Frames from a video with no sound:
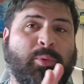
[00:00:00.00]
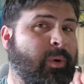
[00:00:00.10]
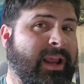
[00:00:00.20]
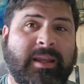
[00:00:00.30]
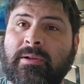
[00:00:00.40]

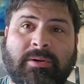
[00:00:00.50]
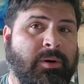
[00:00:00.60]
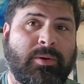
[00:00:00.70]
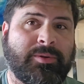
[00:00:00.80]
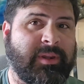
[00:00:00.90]
regular
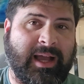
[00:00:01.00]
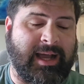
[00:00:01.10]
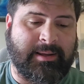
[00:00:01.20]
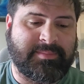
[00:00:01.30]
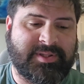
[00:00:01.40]
old
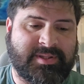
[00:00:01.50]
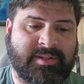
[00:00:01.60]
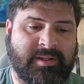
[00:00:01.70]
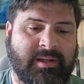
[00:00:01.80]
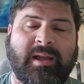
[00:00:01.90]
knobs
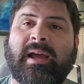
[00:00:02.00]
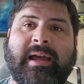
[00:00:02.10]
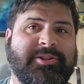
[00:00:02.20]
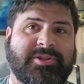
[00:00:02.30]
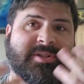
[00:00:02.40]

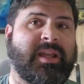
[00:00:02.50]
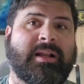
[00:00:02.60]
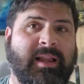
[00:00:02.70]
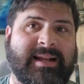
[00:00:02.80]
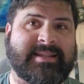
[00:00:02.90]
and just
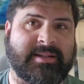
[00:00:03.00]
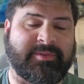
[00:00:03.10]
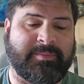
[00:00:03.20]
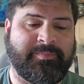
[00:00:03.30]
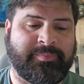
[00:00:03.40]
take lots of
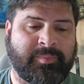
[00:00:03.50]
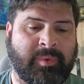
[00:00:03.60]
them